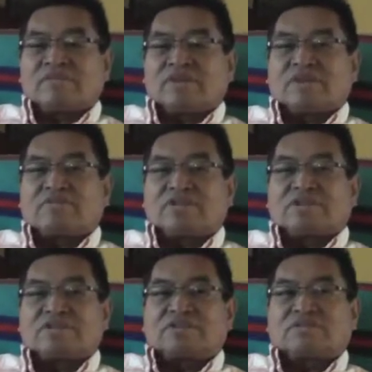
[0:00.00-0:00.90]
for the
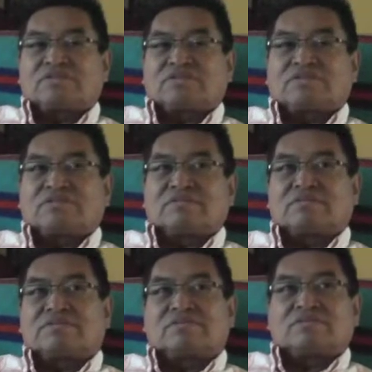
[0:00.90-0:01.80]
first
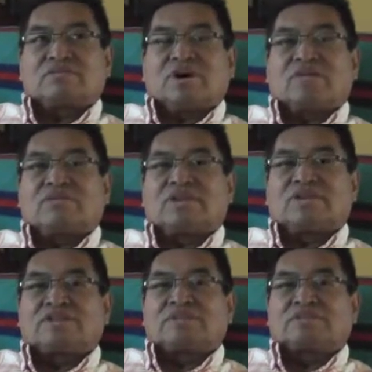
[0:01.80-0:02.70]
12
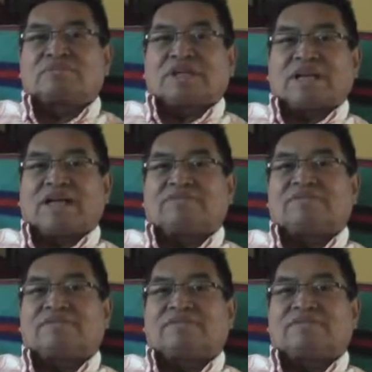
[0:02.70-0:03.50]
years of my life.